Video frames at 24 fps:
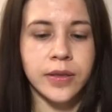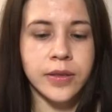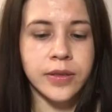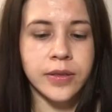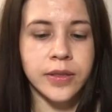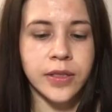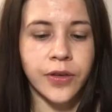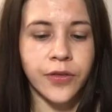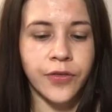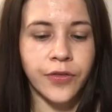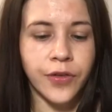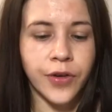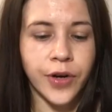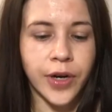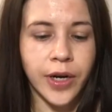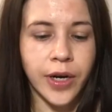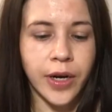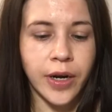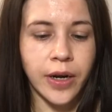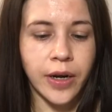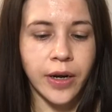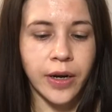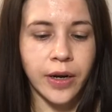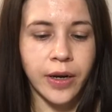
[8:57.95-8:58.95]

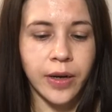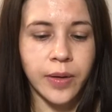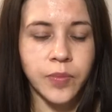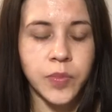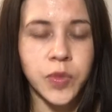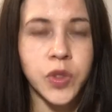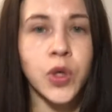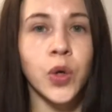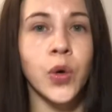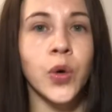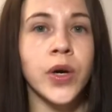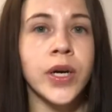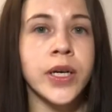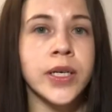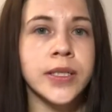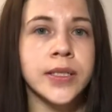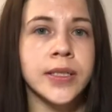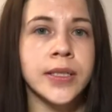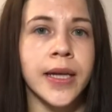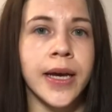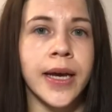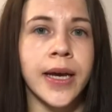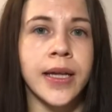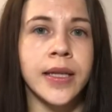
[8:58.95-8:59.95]
different toys
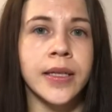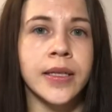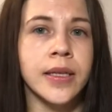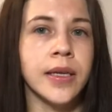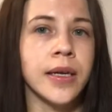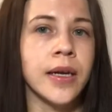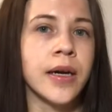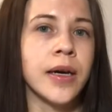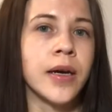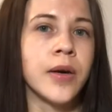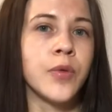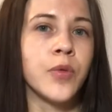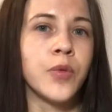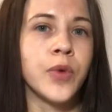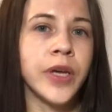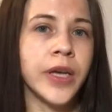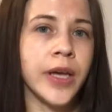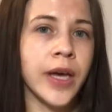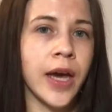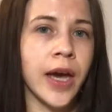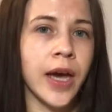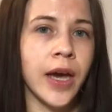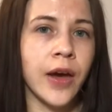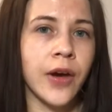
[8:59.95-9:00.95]
that we
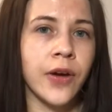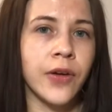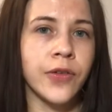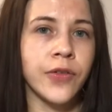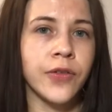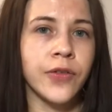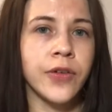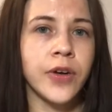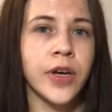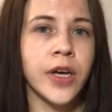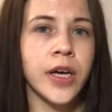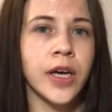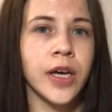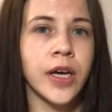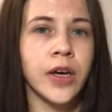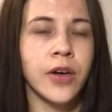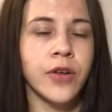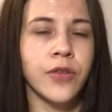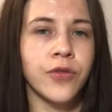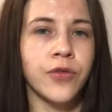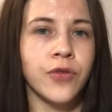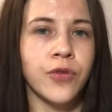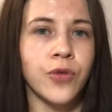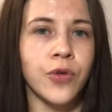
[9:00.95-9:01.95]
have
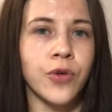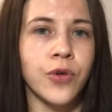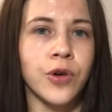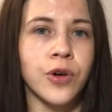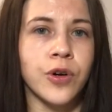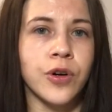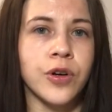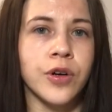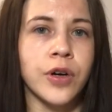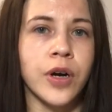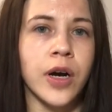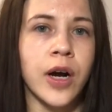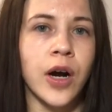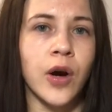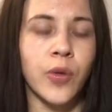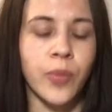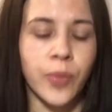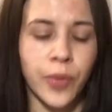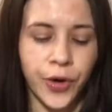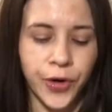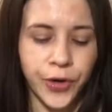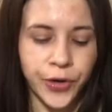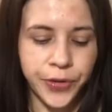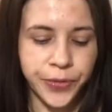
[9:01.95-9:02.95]
for our
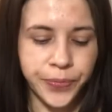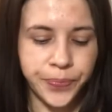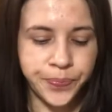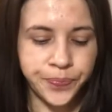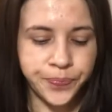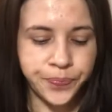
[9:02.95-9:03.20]
bird.